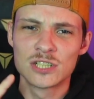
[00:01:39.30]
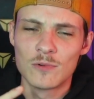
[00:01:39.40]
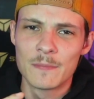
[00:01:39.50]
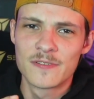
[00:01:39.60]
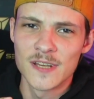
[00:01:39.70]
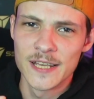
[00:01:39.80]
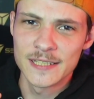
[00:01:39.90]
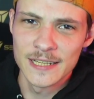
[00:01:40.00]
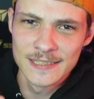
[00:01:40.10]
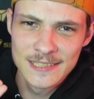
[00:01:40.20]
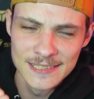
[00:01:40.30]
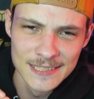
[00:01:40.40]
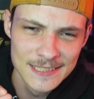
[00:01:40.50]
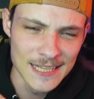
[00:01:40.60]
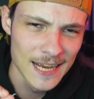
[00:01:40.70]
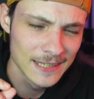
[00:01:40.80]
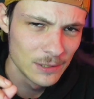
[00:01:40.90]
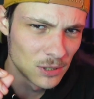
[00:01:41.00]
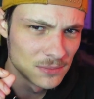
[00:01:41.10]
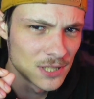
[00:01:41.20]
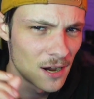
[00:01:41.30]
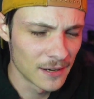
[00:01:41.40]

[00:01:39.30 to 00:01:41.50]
website and see exactly what I'm talking